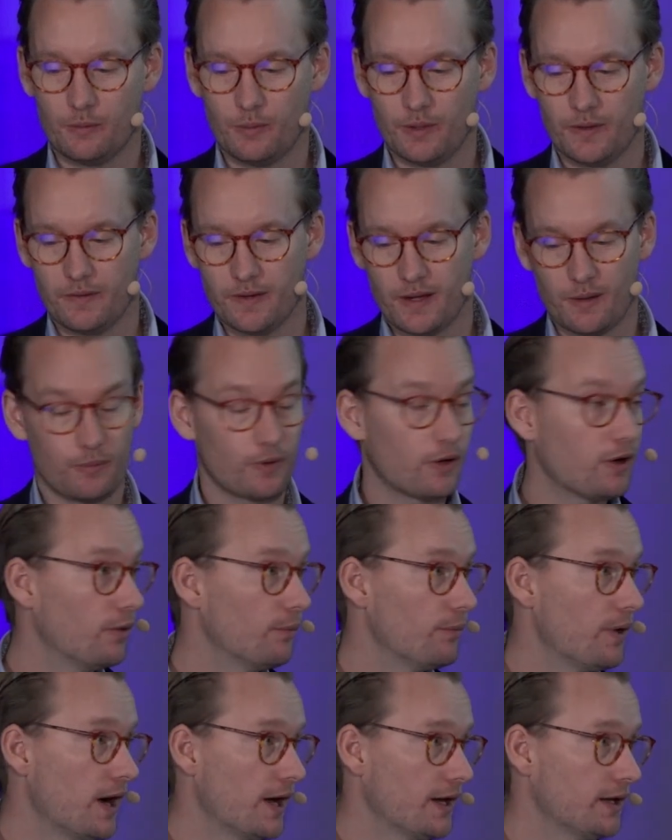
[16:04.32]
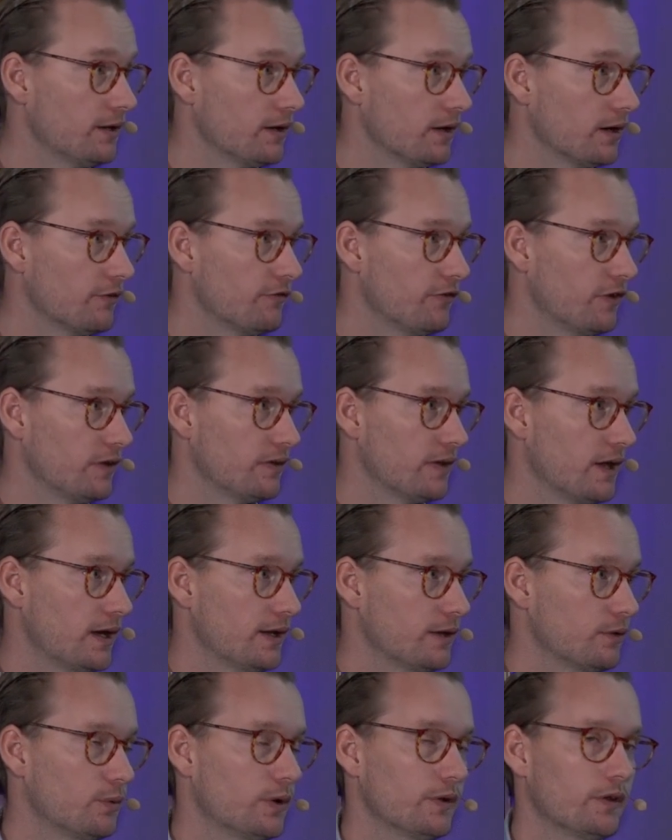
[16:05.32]
with them combined, and I think that
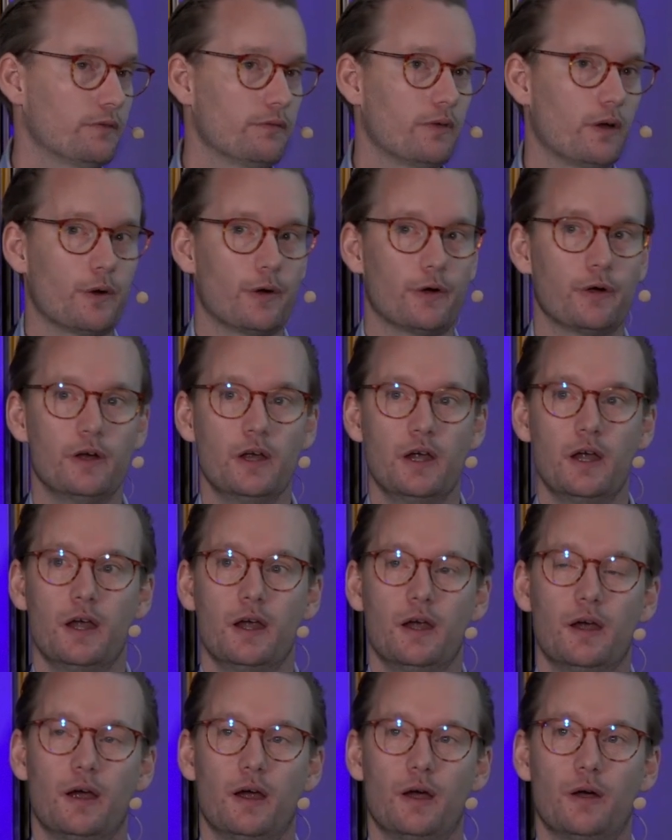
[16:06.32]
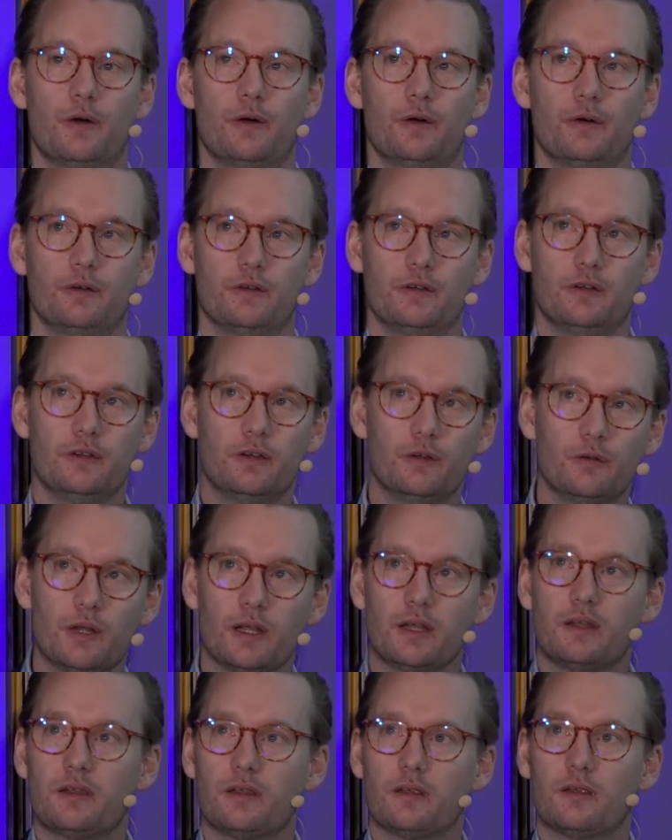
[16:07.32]
is one of our
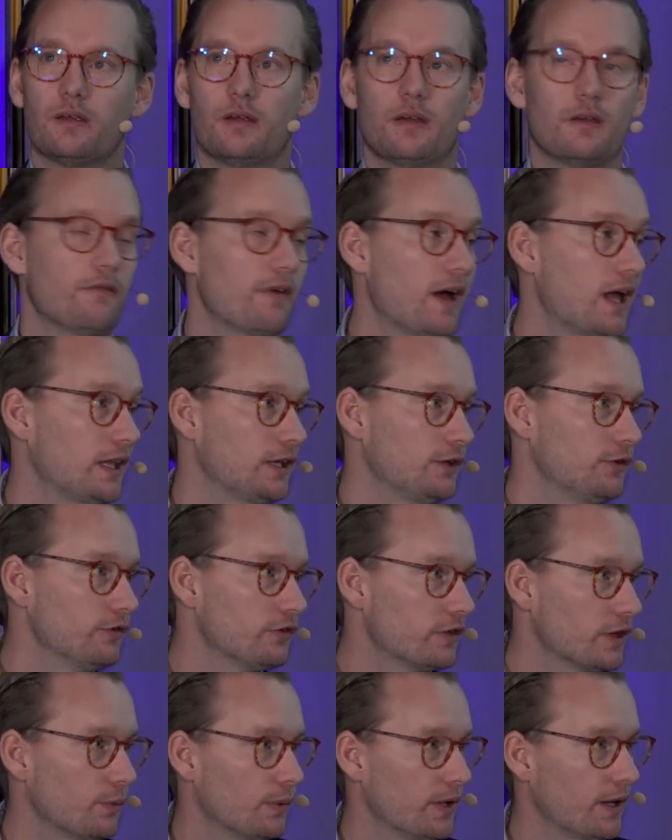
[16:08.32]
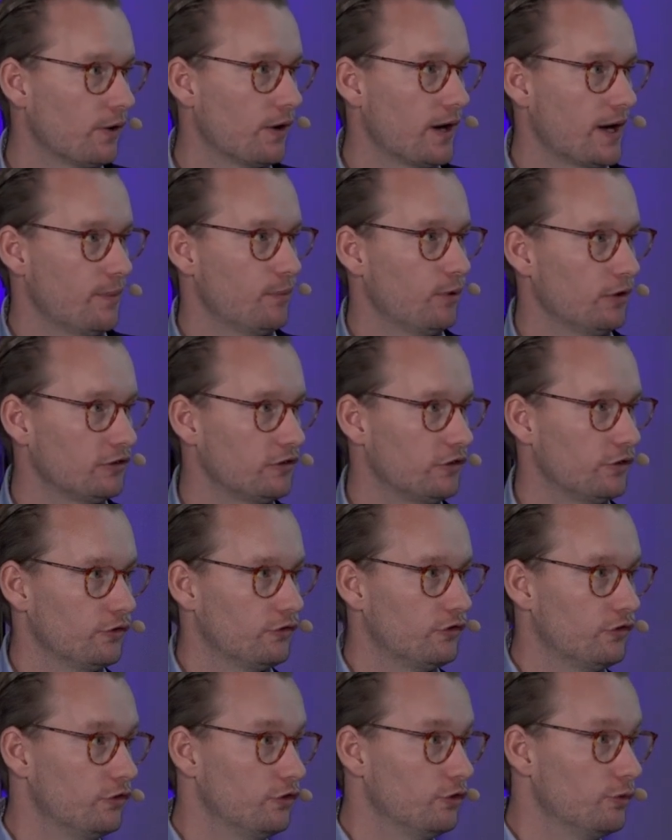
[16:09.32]
unique values, that we are able
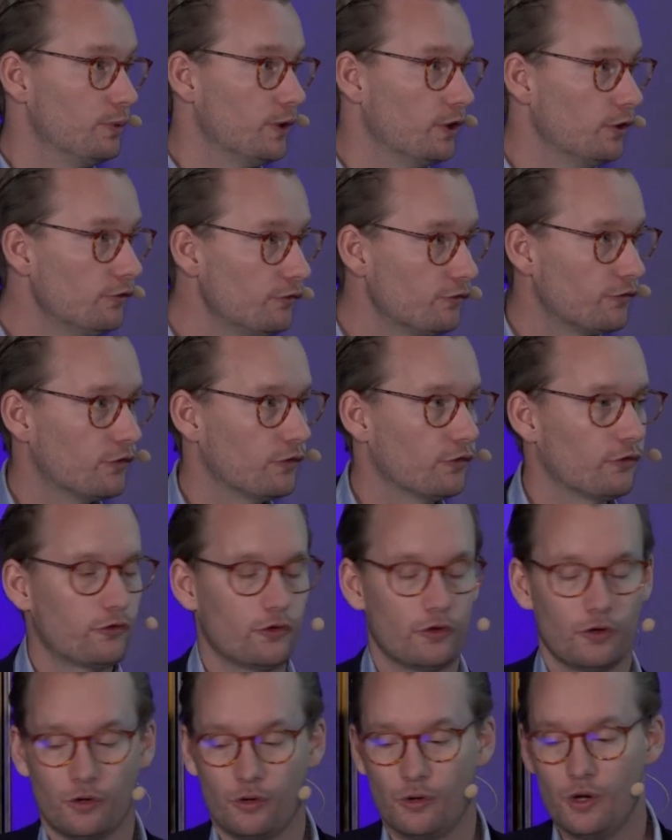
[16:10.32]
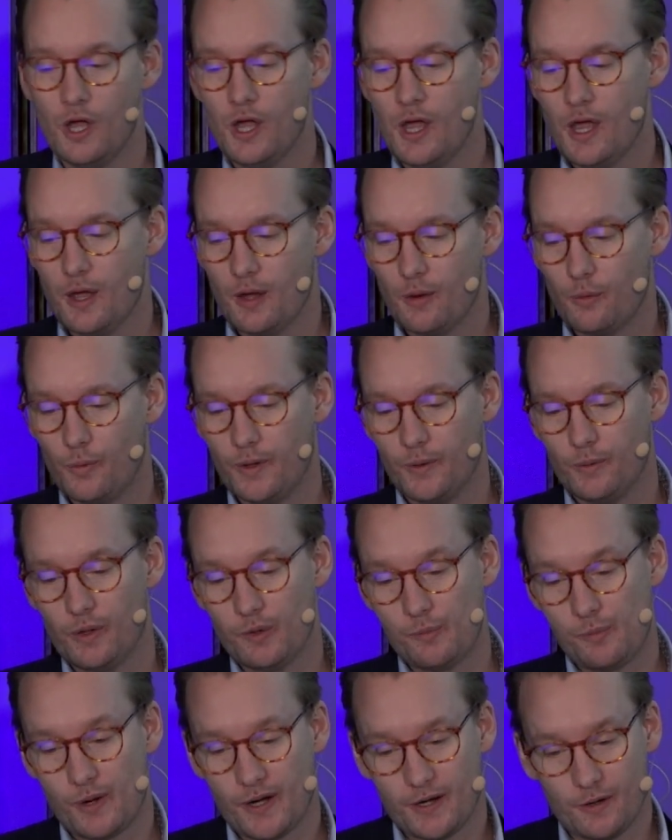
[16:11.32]
to do both. So we will
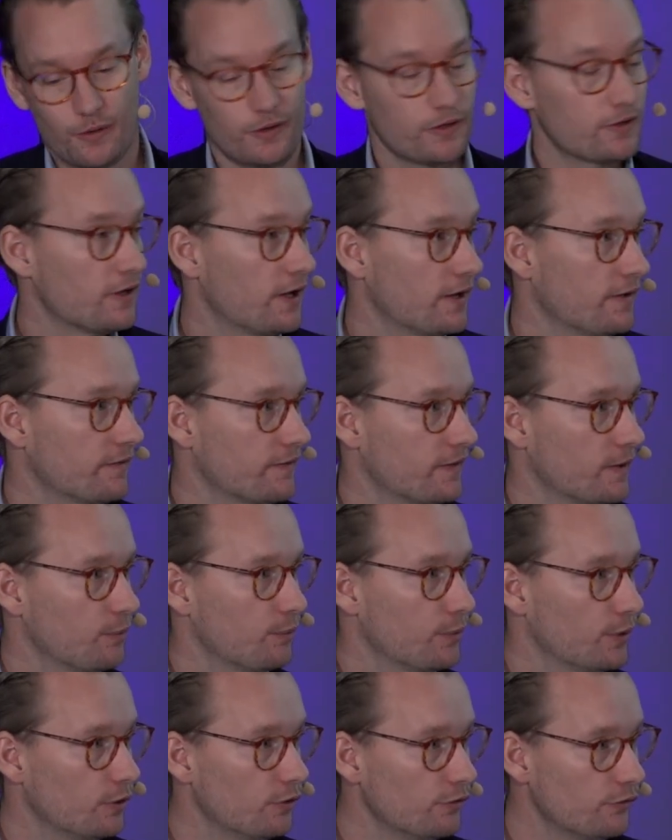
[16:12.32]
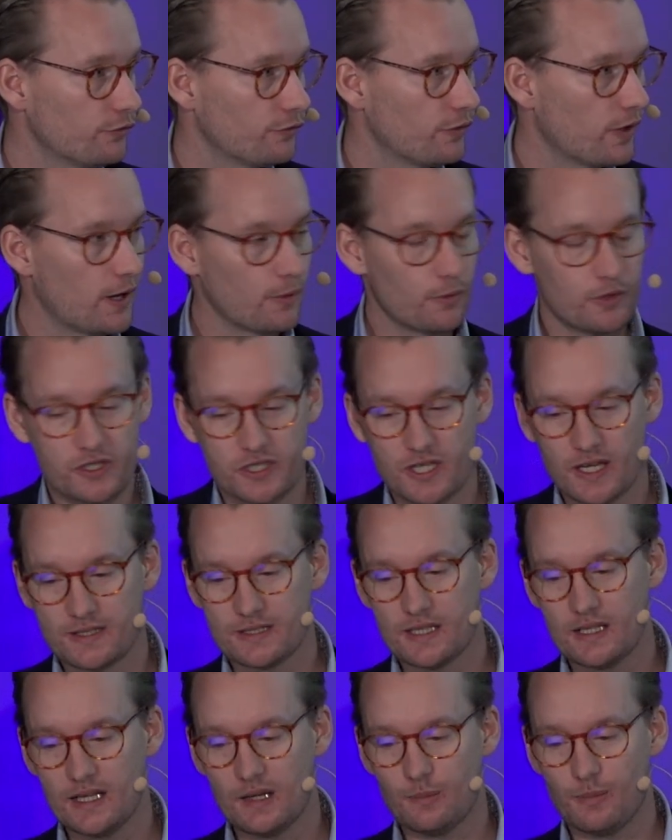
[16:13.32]
prioritize them both. I would say it's
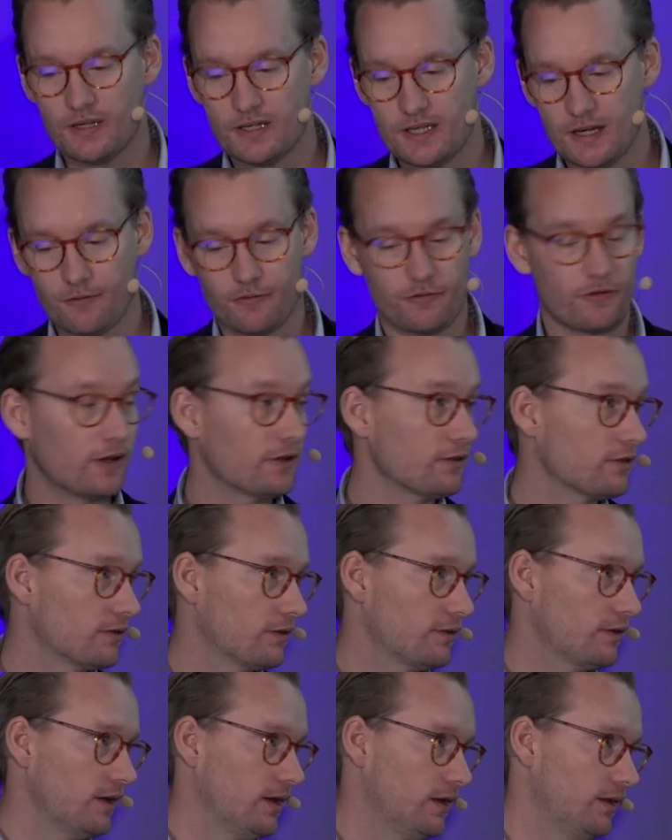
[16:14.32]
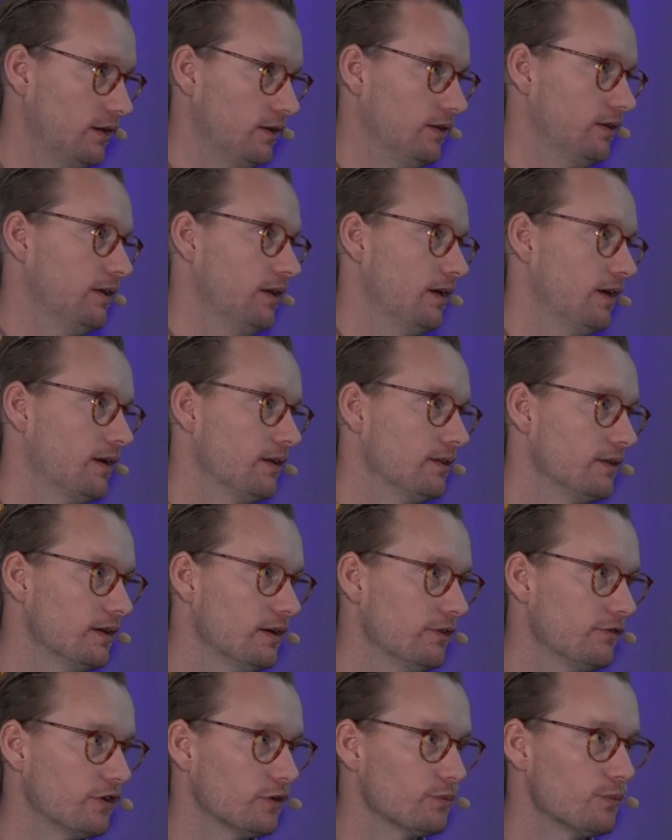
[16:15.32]
a little bit different in the
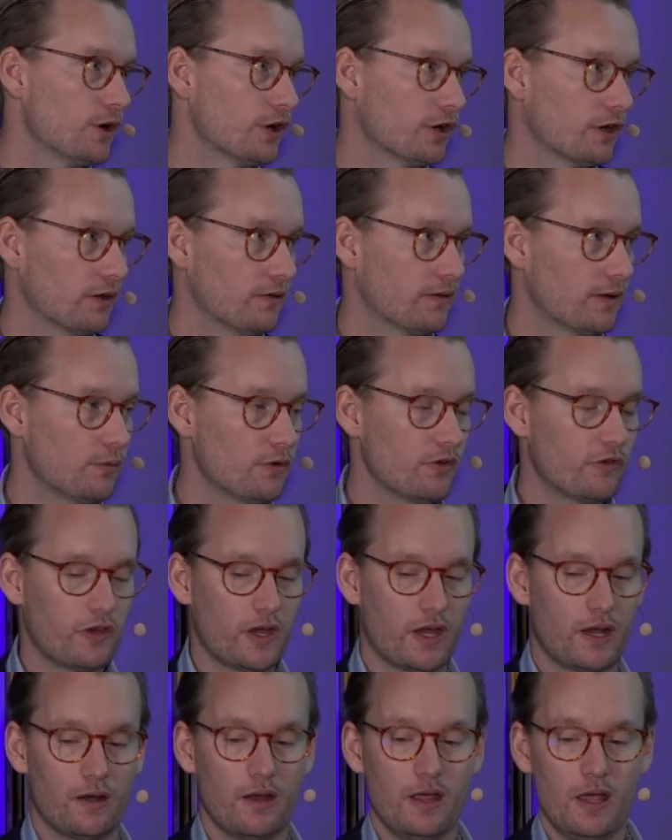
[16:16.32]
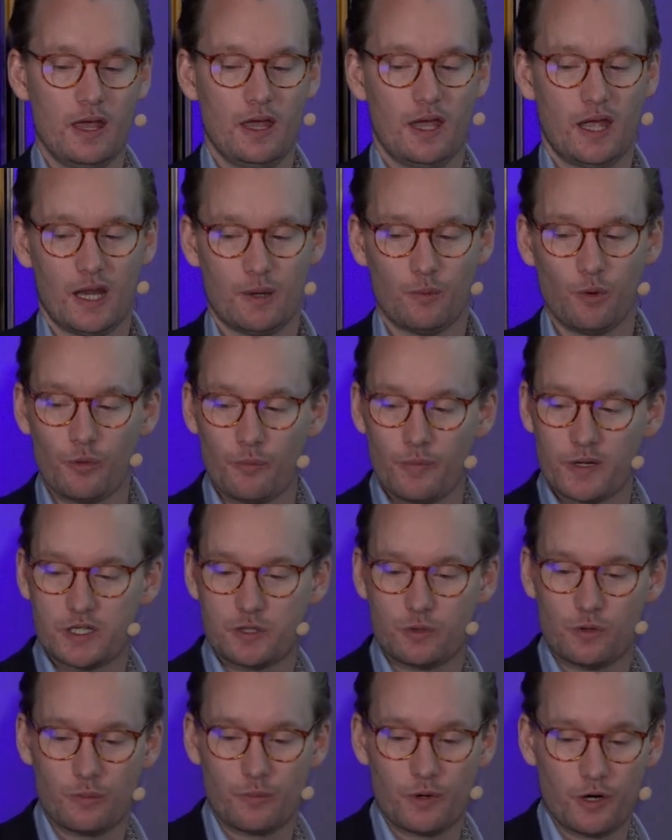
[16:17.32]
different markets. I would say in more
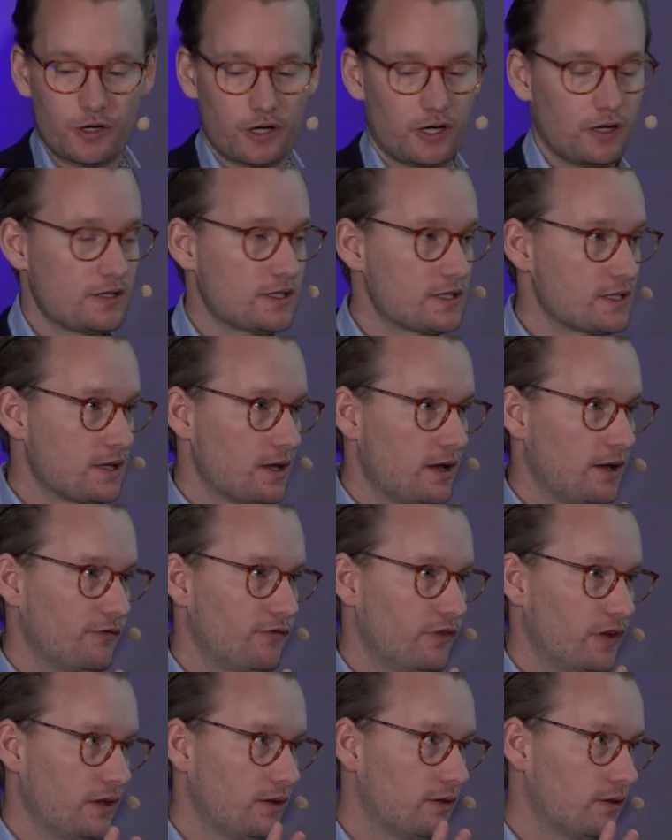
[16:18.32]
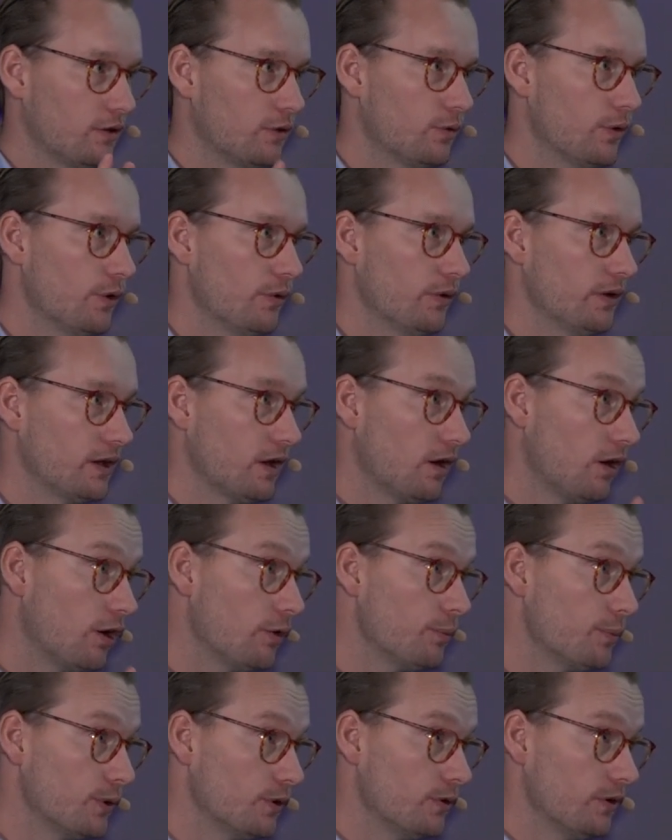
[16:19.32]
mature markets, I think growing the
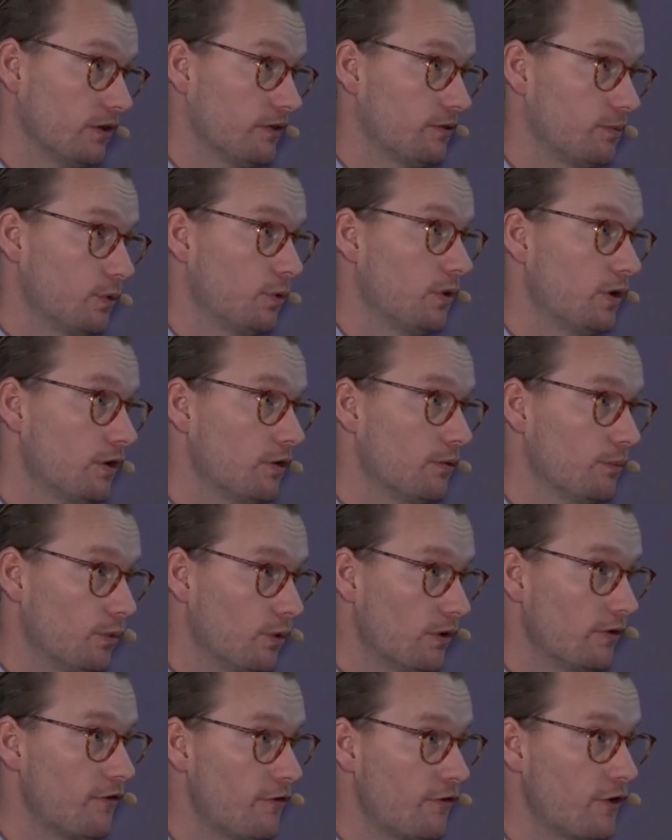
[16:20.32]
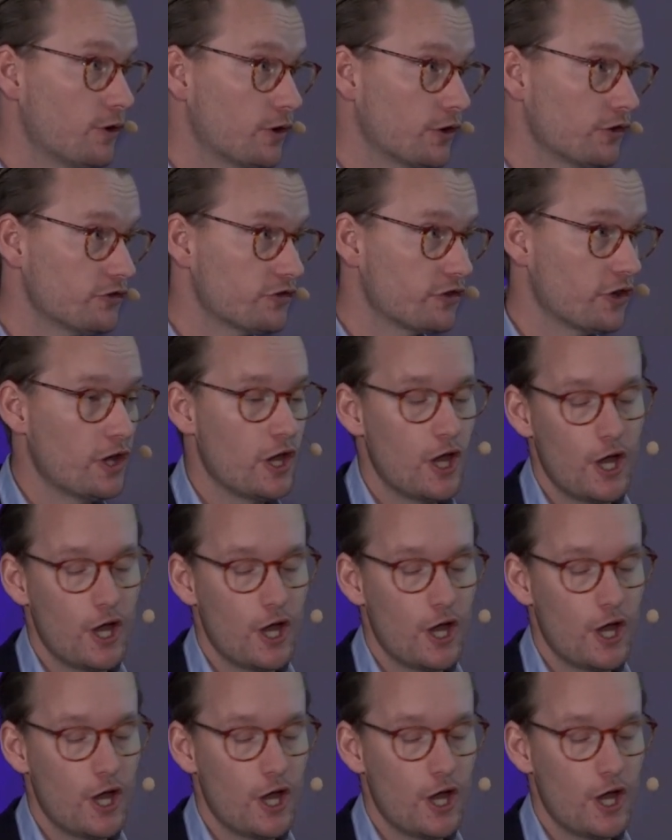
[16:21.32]
ARPU is more of a focus.